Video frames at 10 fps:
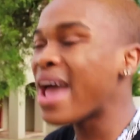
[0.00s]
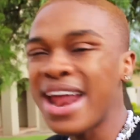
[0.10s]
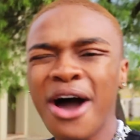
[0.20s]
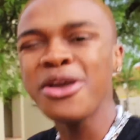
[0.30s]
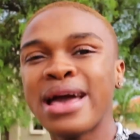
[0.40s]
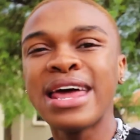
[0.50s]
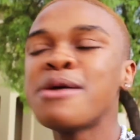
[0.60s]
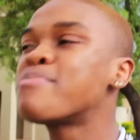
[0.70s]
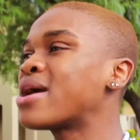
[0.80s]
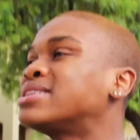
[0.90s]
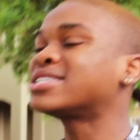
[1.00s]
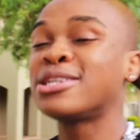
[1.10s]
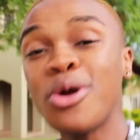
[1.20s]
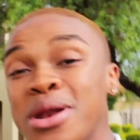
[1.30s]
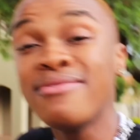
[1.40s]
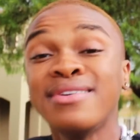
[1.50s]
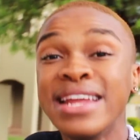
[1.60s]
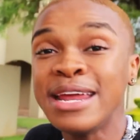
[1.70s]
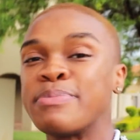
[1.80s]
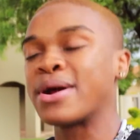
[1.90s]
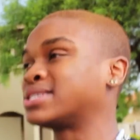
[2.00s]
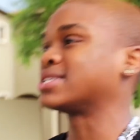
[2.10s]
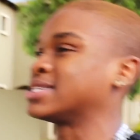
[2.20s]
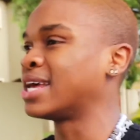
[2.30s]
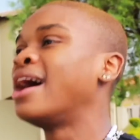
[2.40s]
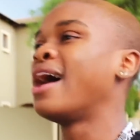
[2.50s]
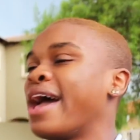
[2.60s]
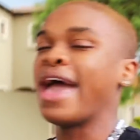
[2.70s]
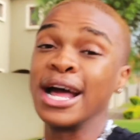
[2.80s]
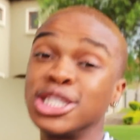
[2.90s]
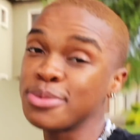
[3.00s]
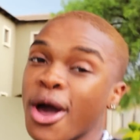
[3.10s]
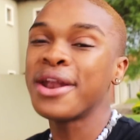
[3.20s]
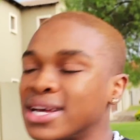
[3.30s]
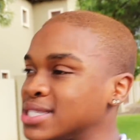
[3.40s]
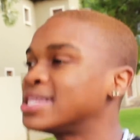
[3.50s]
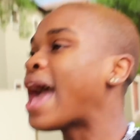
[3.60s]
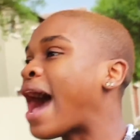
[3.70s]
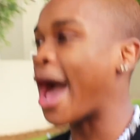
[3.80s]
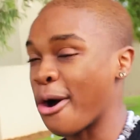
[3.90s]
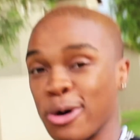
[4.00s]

hair, now you're getting braces. You don't even need braces. And to be honest, yeah, I